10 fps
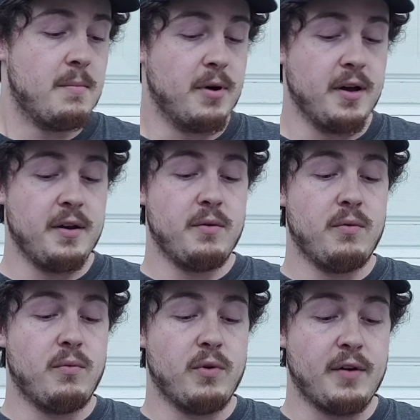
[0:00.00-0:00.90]

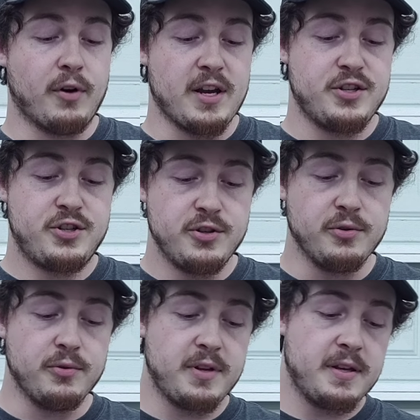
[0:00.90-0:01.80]
But whenever I
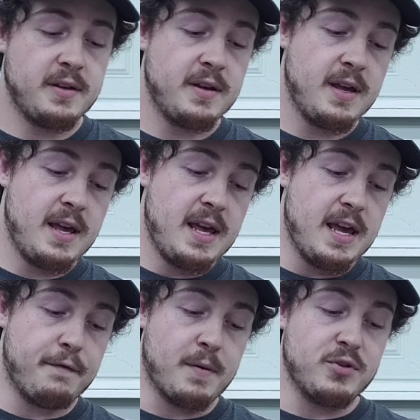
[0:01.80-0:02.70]
shoot,
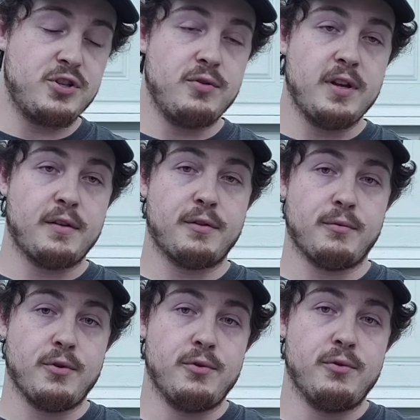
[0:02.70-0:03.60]
if I'm shooting
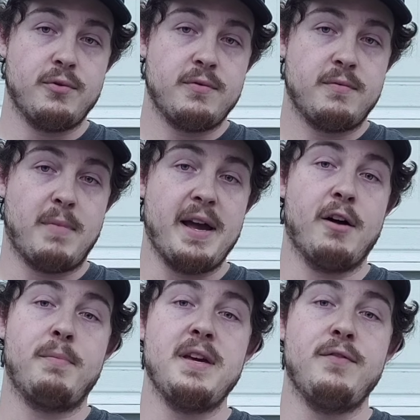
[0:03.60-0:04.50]
through my
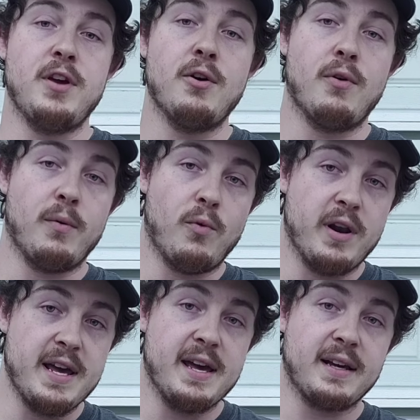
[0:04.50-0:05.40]
LPVO on
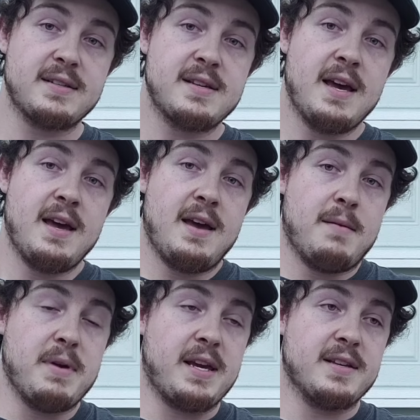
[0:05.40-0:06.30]
1x,
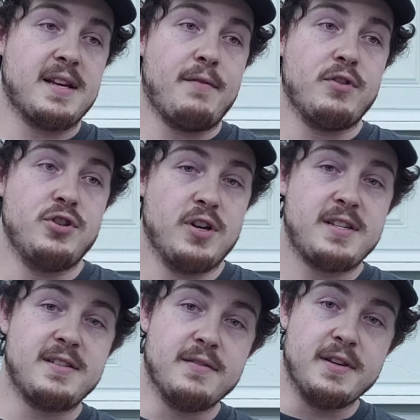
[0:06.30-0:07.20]
because I've
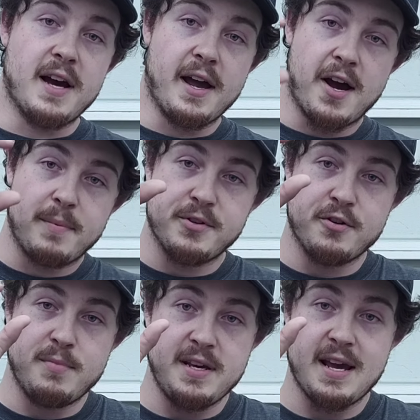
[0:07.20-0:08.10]
adjusted the diopter
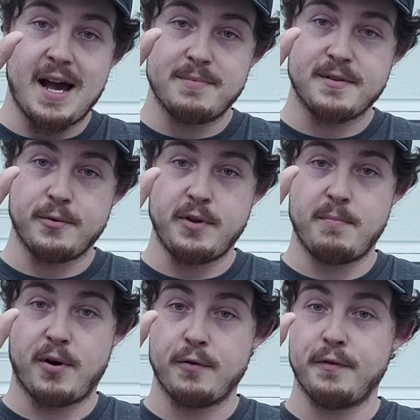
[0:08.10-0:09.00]
to be absolutely
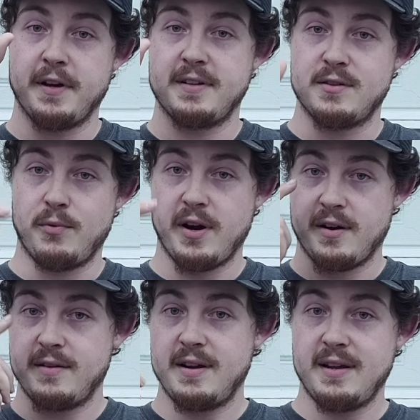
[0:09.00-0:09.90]
perfect to where